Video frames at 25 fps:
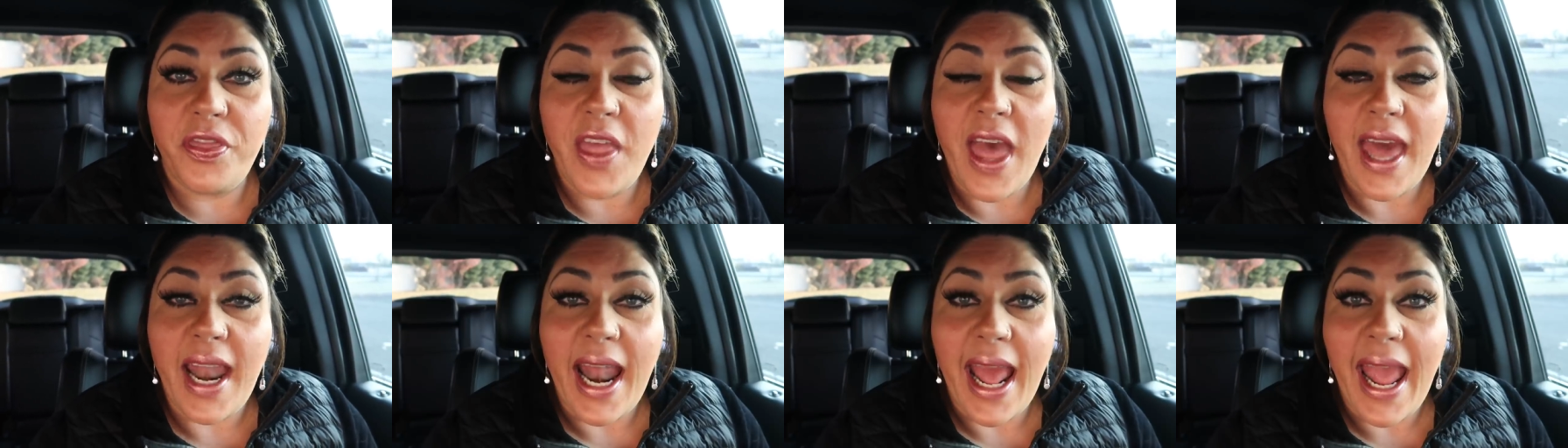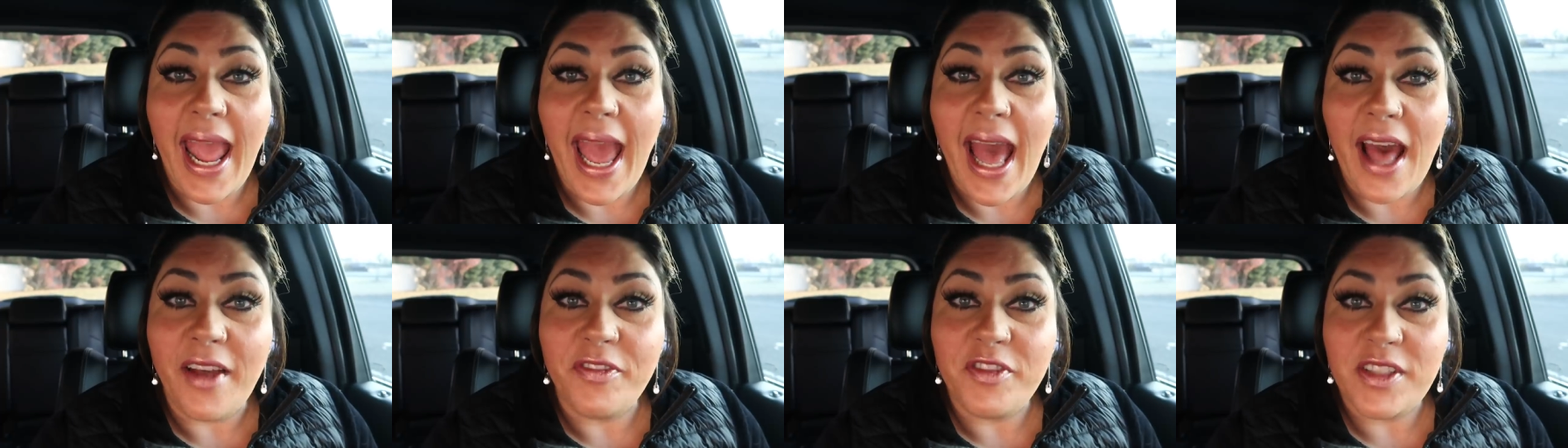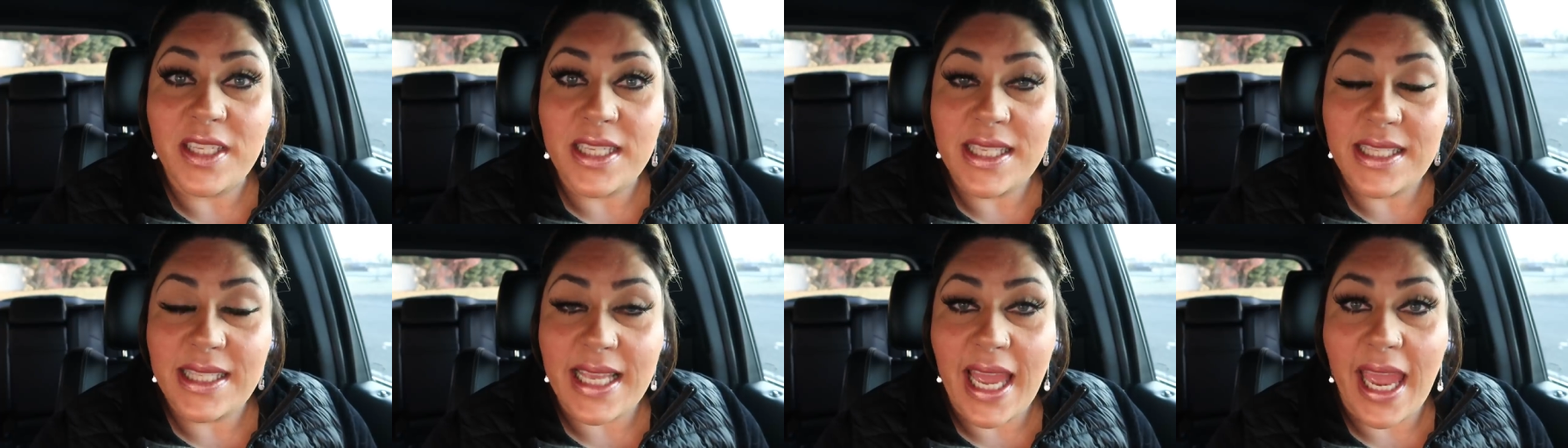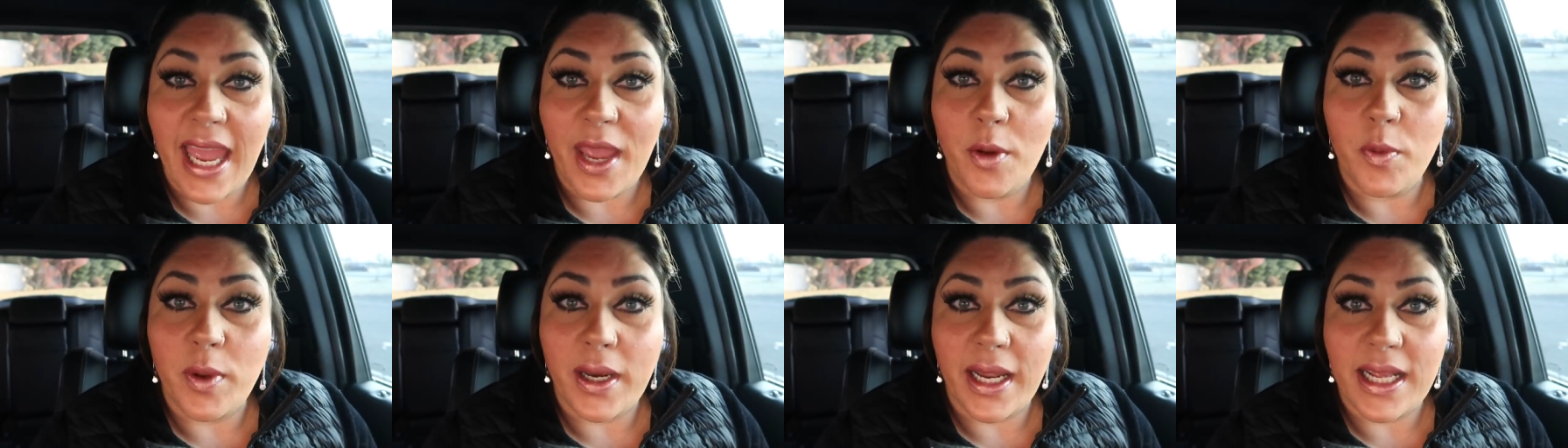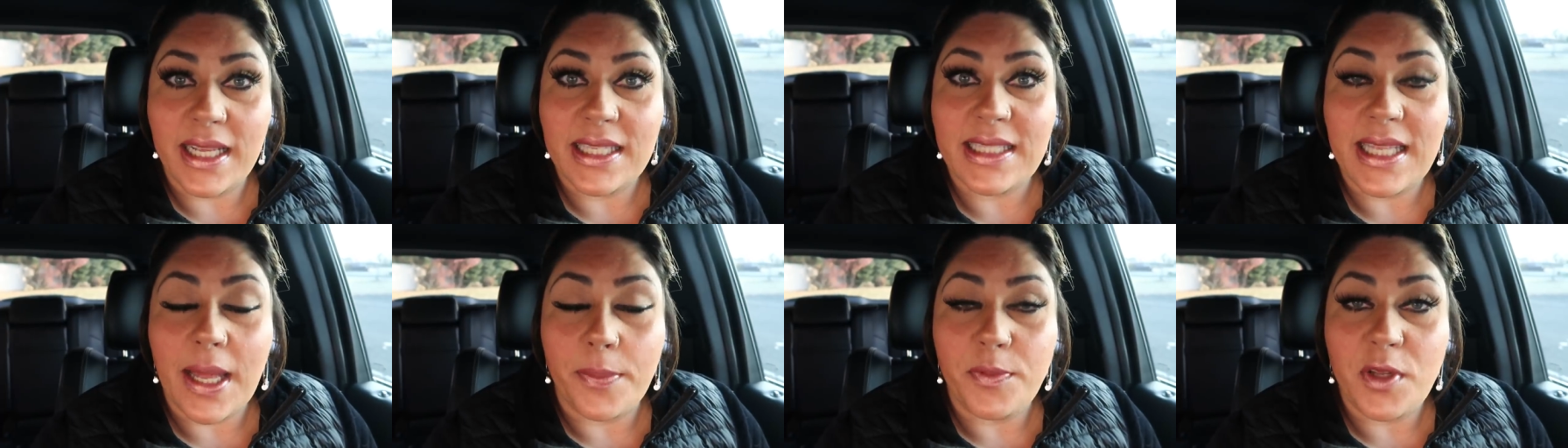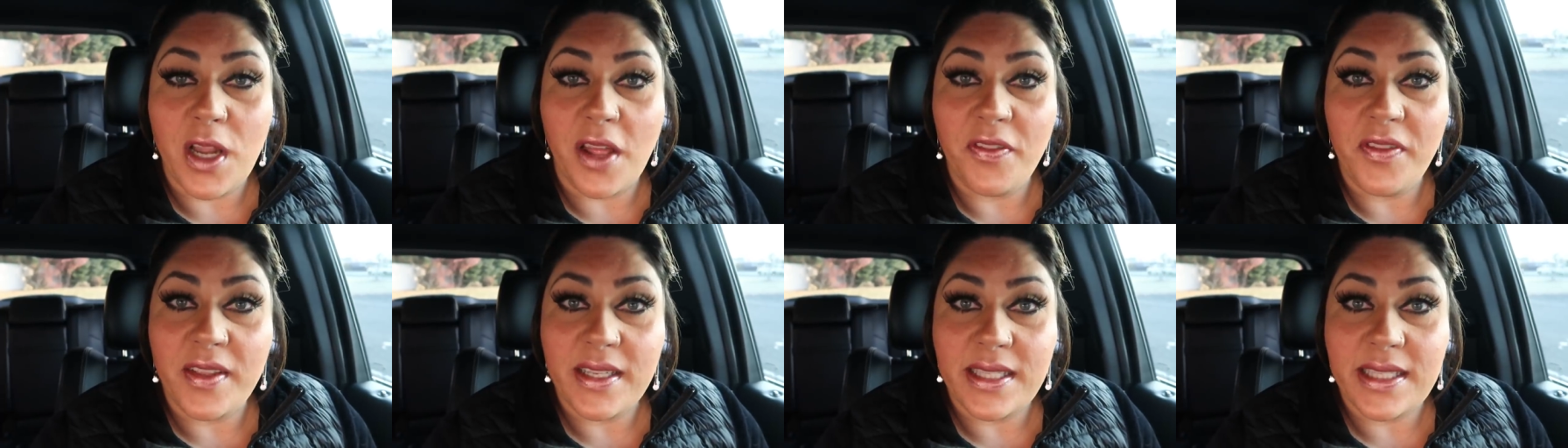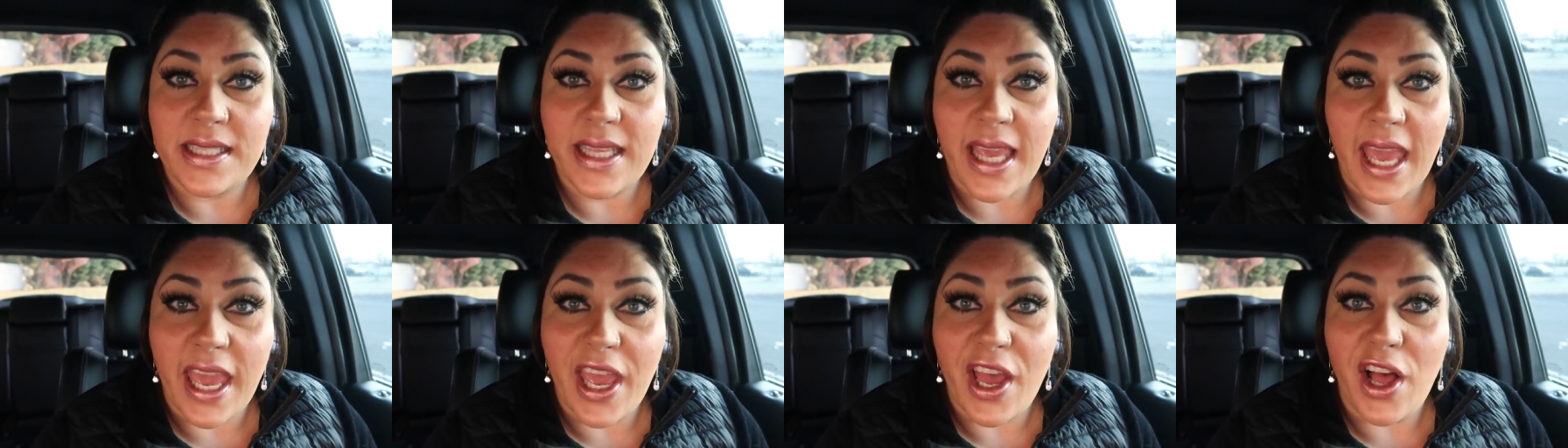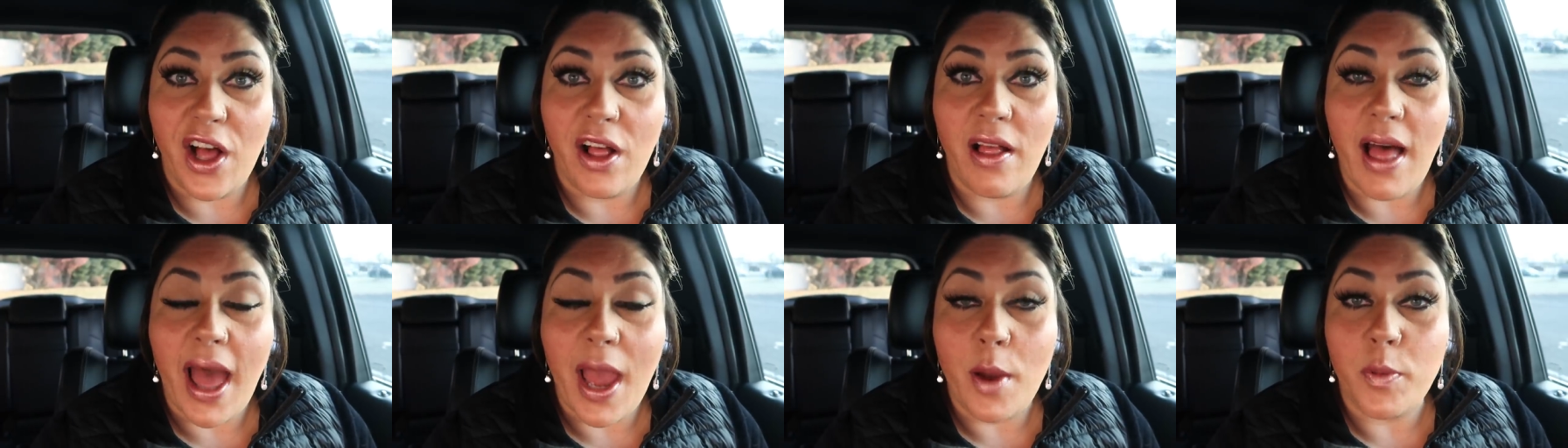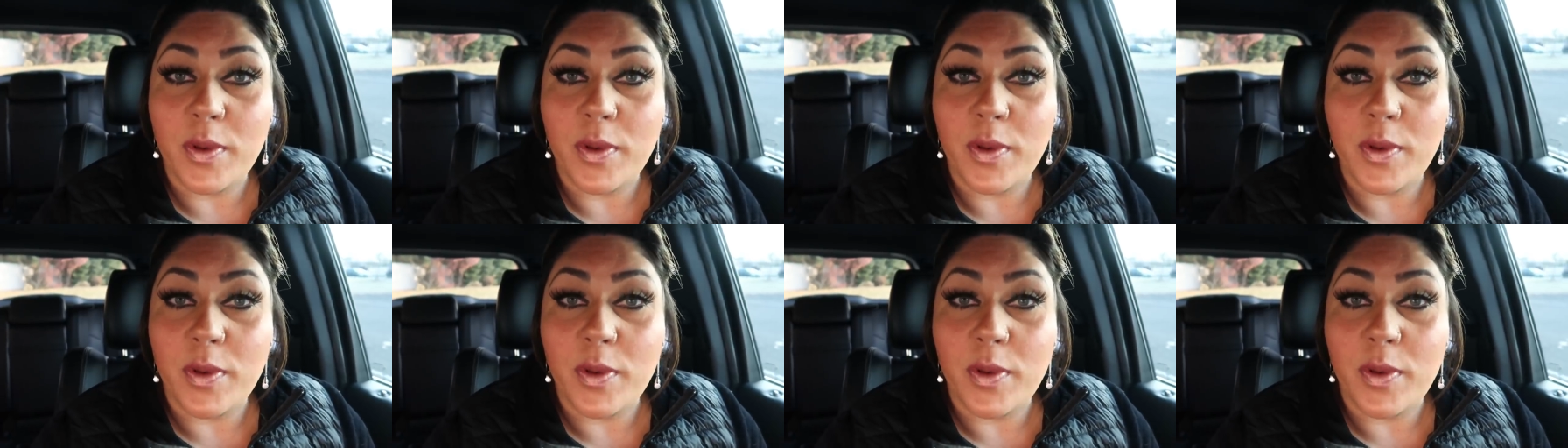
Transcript: that I have to say when I stepped on the scale,